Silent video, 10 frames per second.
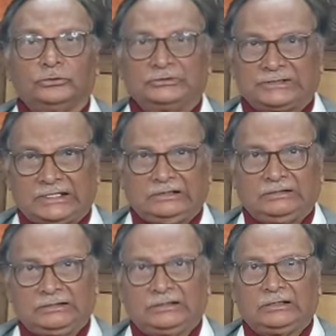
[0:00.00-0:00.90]
sign
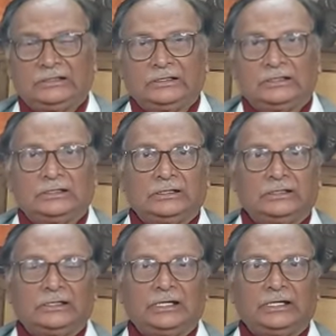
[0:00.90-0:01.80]
in
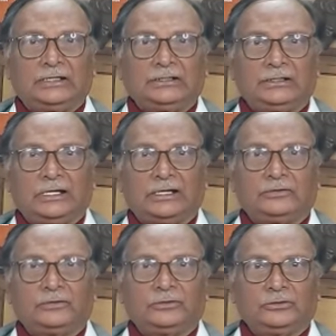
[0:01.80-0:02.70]

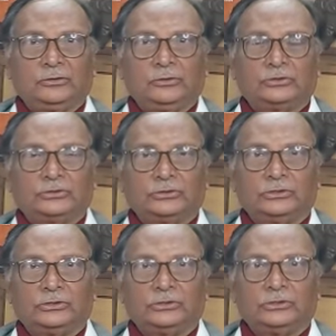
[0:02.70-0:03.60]
handwritten note
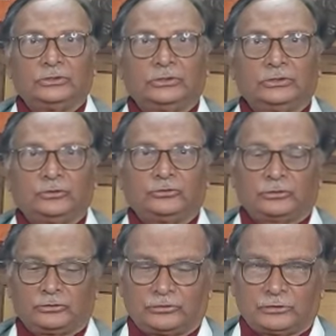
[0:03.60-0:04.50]
to
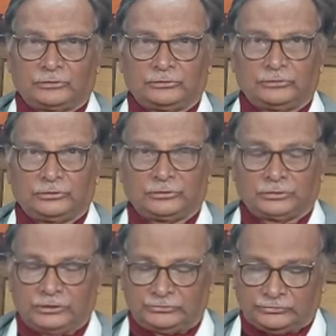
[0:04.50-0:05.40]
General Nazi.
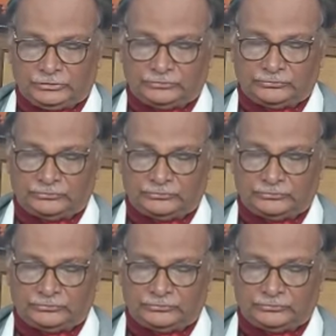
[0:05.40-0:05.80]
It says,